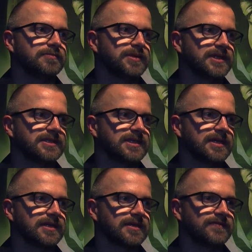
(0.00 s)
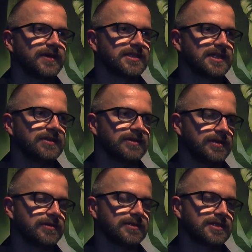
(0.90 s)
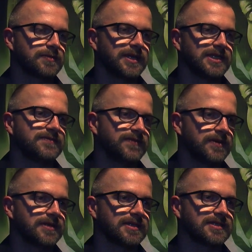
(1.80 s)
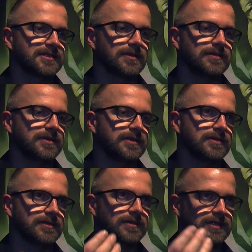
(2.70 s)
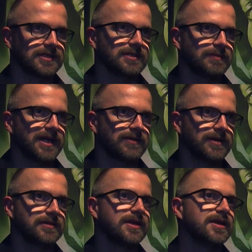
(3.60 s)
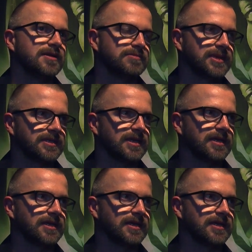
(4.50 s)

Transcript: But conversely, you can switch focus so that you can look into the background, but